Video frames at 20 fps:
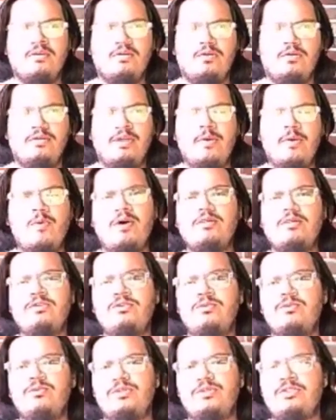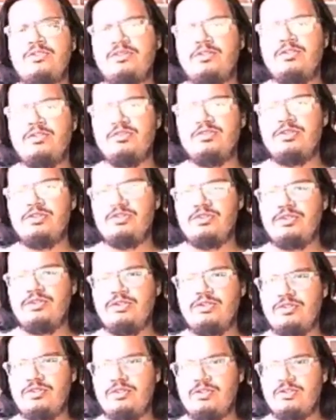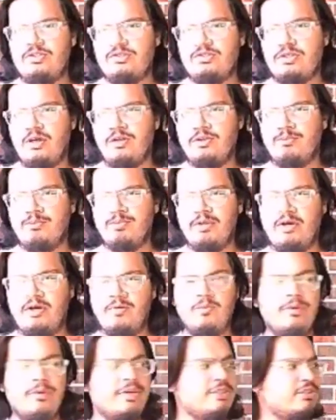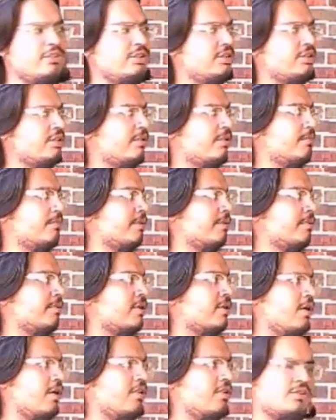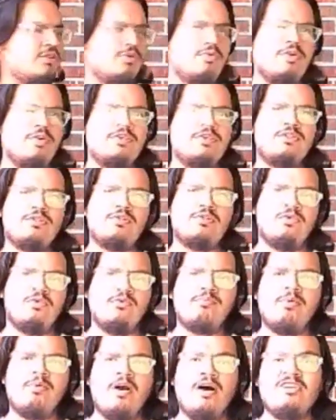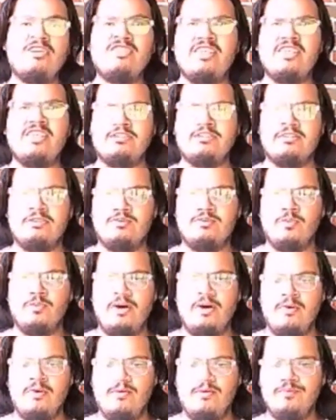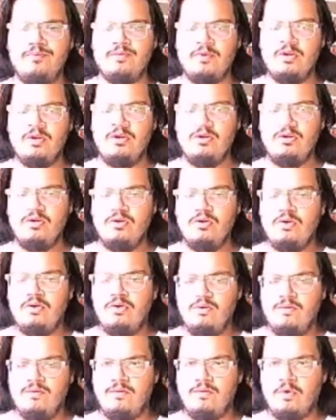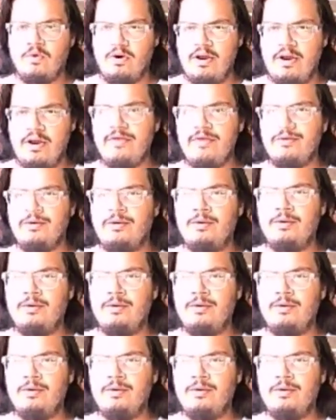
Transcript: They want to do research on the Blair Witch, but it was also a school project as well for Heather.